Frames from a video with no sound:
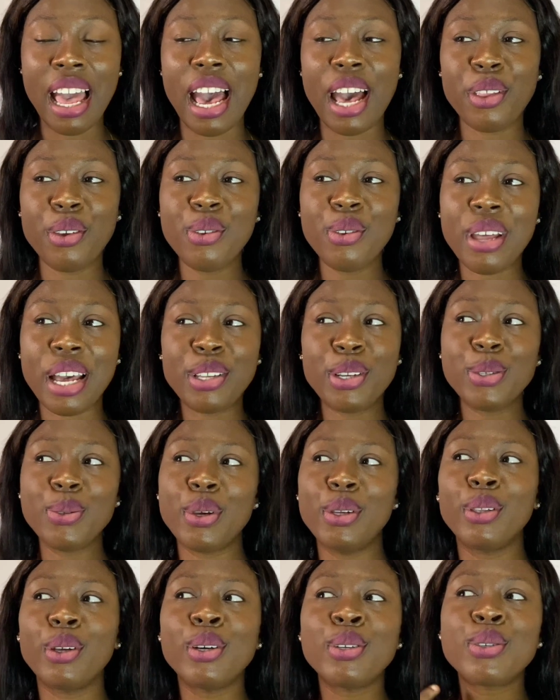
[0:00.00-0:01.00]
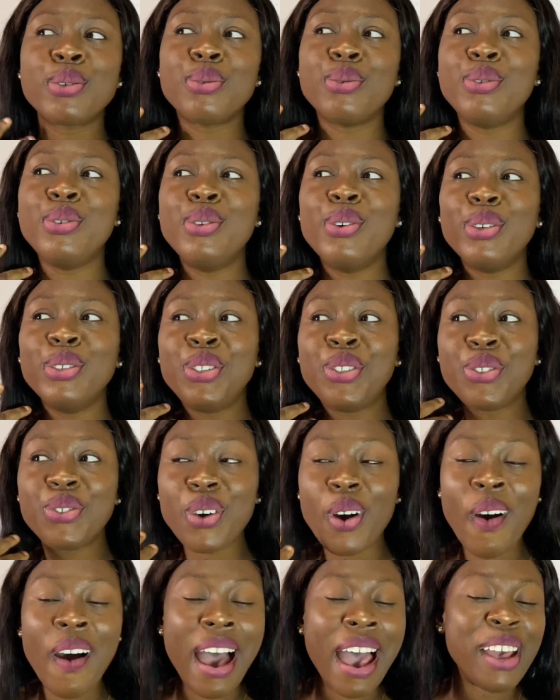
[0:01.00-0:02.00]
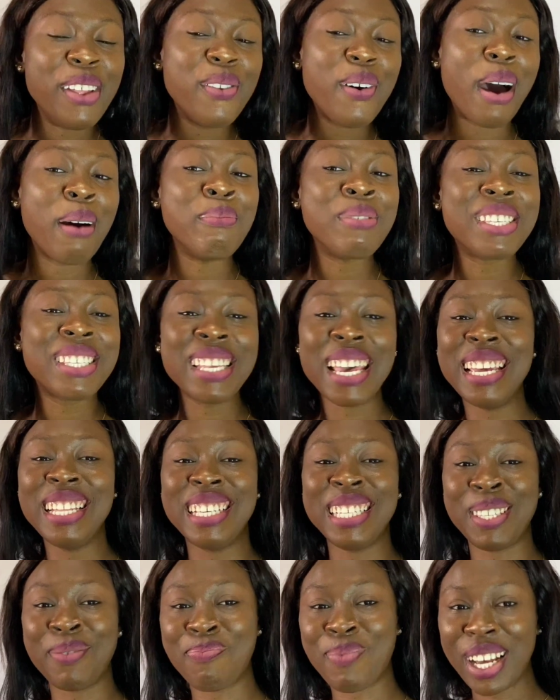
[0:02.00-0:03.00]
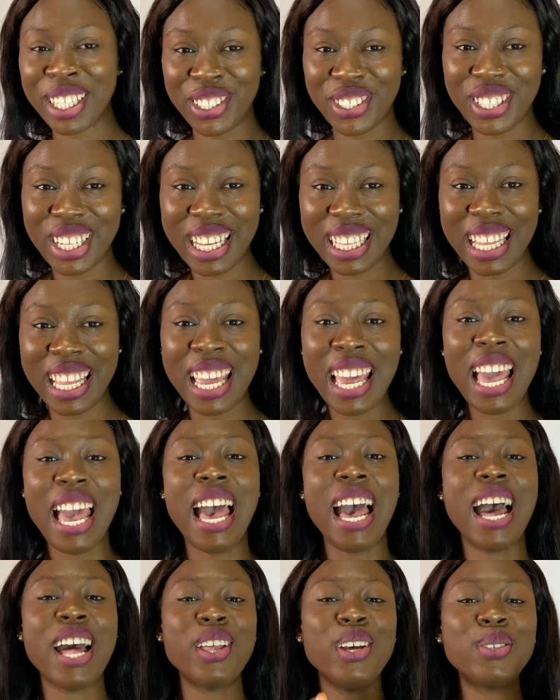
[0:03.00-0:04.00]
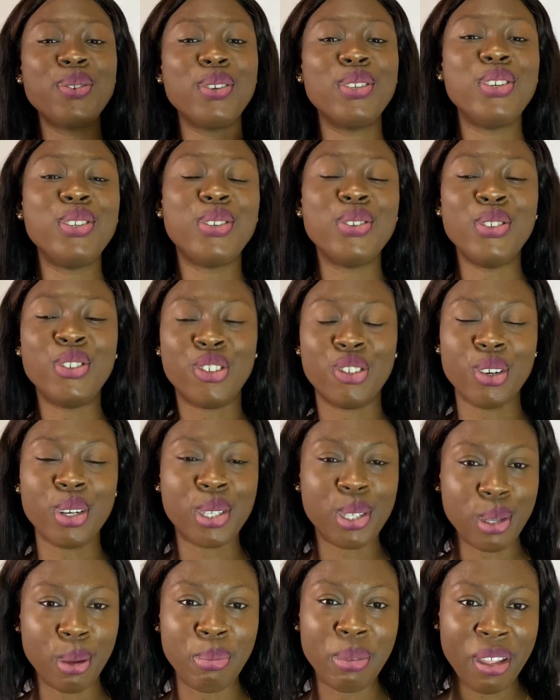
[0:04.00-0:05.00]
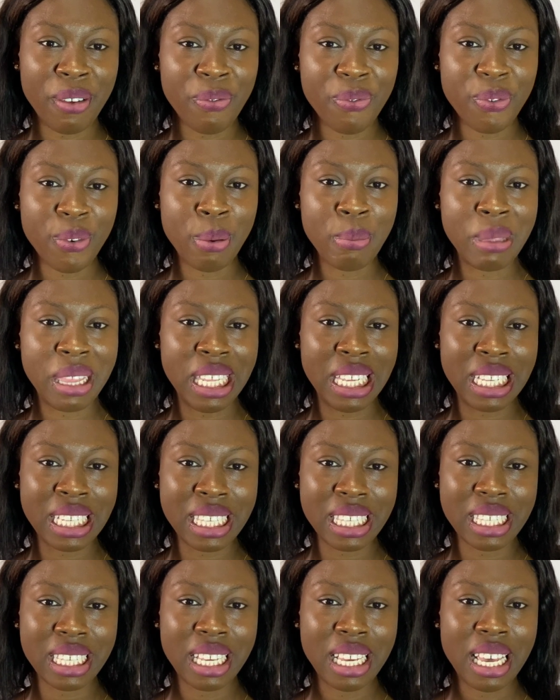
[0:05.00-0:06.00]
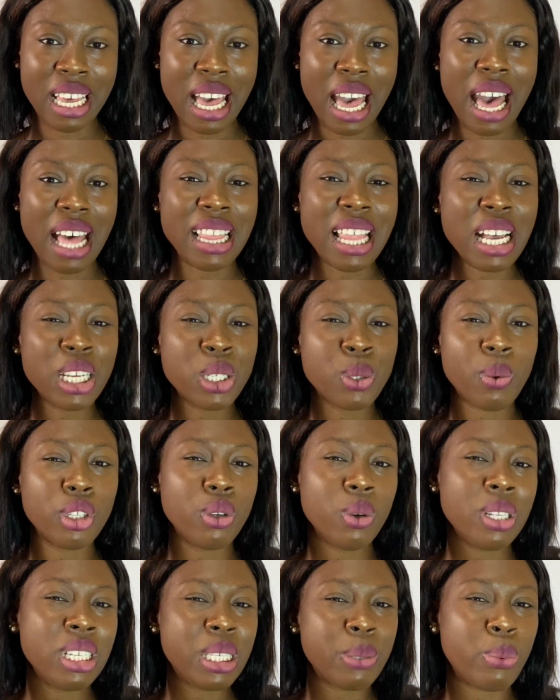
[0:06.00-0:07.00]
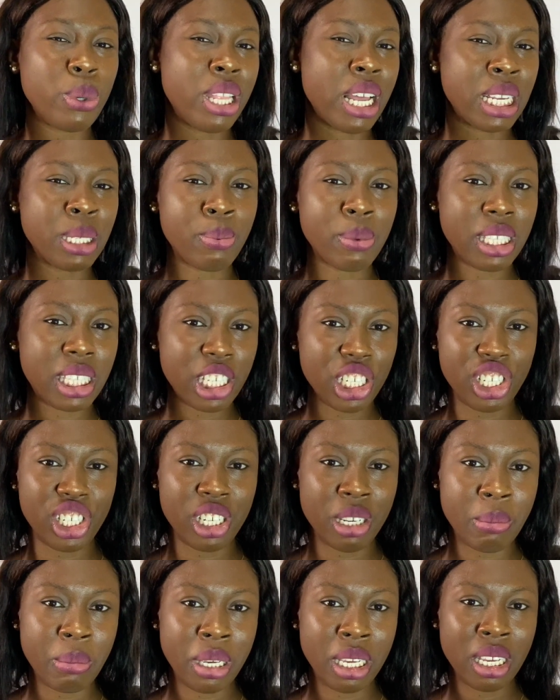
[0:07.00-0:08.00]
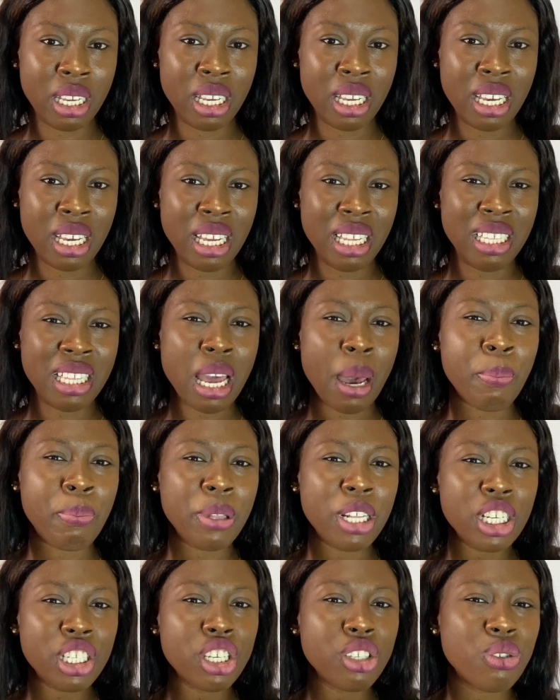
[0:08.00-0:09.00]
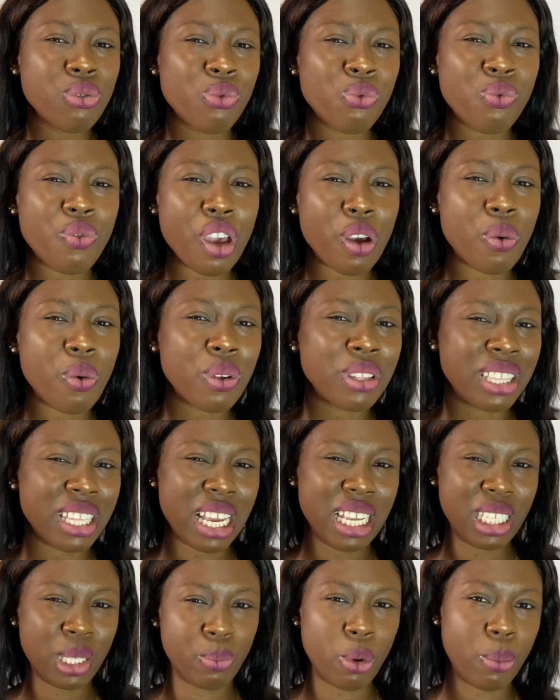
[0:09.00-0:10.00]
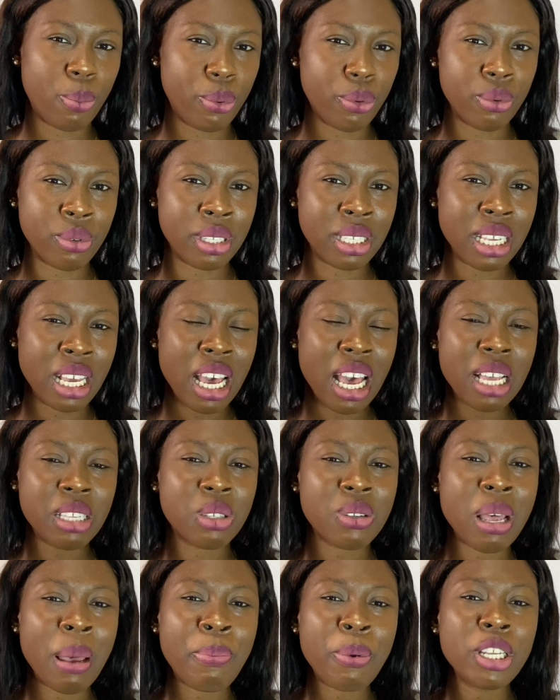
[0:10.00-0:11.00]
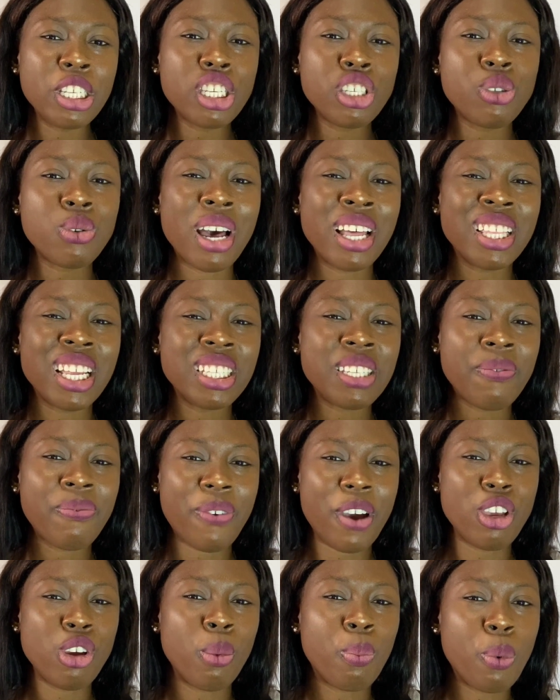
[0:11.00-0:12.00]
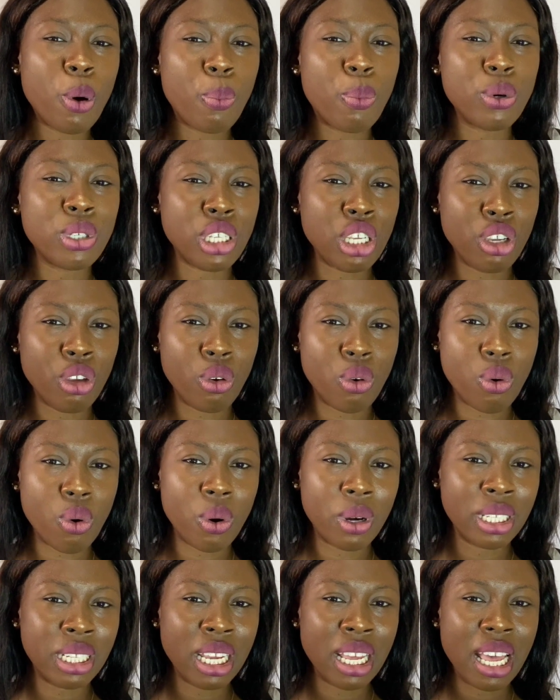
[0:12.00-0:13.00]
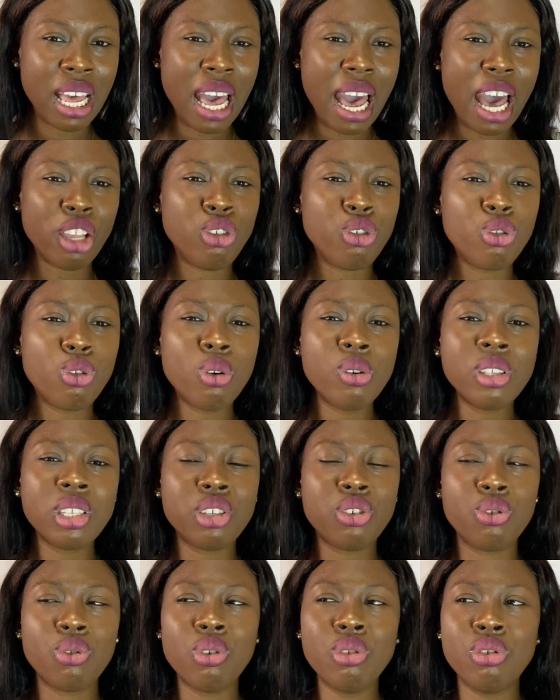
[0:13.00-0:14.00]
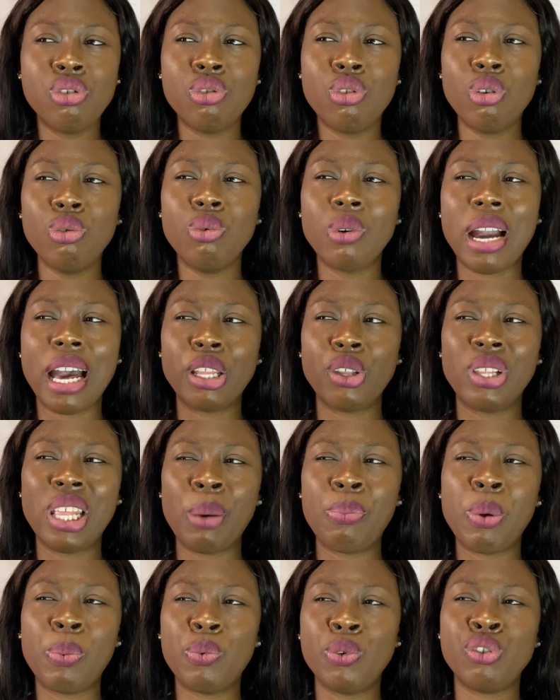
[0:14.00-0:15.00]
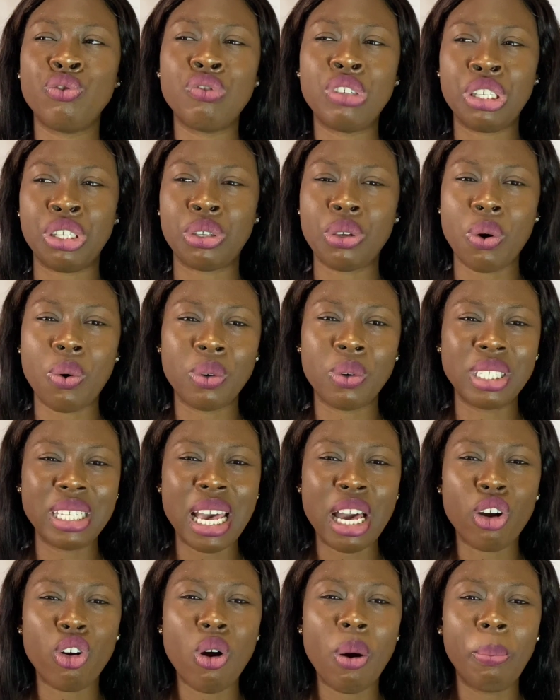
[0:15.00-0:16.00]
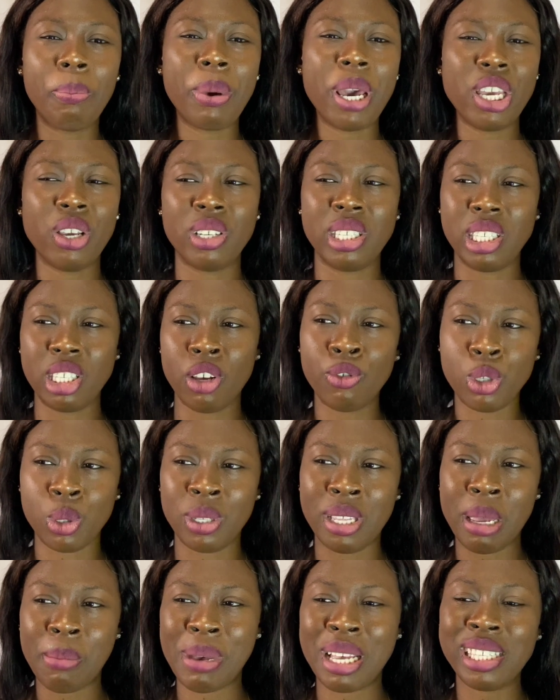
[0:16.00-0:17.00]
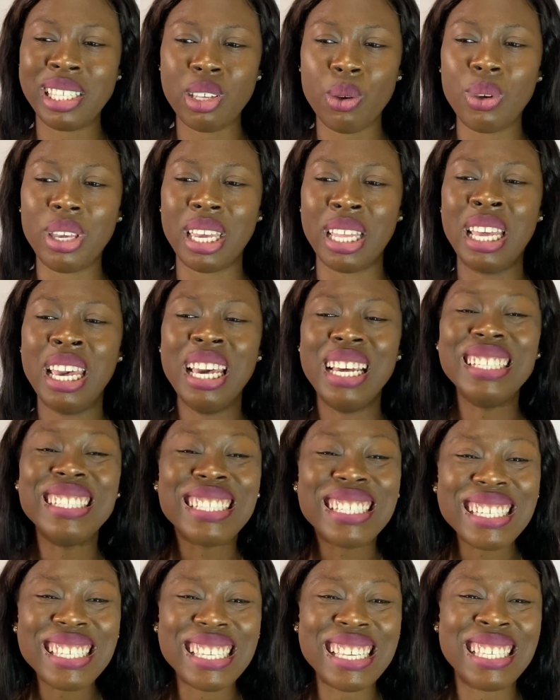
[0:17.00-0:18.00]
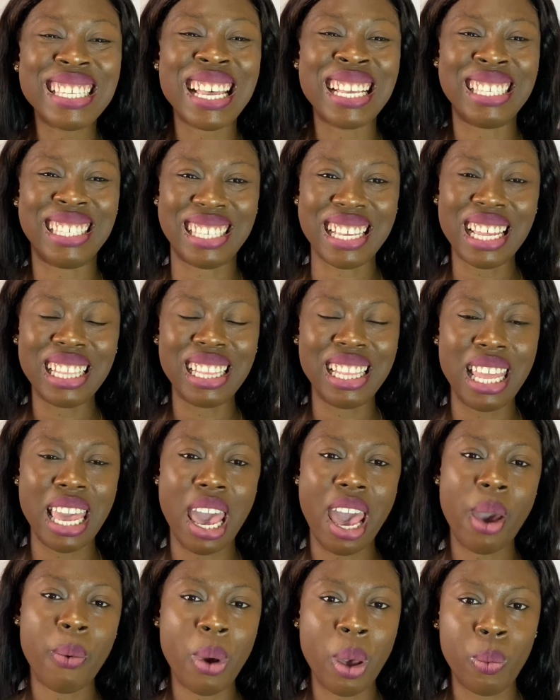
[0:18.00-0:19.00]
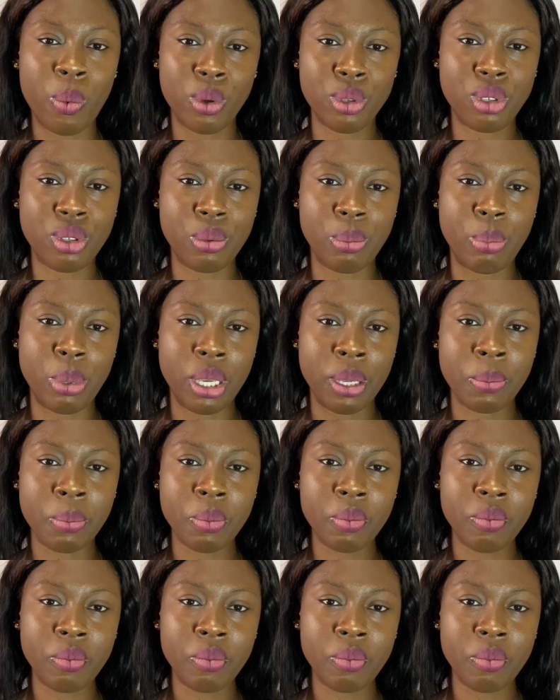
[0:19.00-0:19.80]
I don't know. I just want us to, you know, draw. I know I'm saying this passionately. I just want you to draw something from this. And that's what the Holy Spirit has been teaching me. The ability to recognize purpose. The ability to identify your purpose in God. And you don't look at other people's results and compare yourself to them and say, okay, this is exactly how I want to be.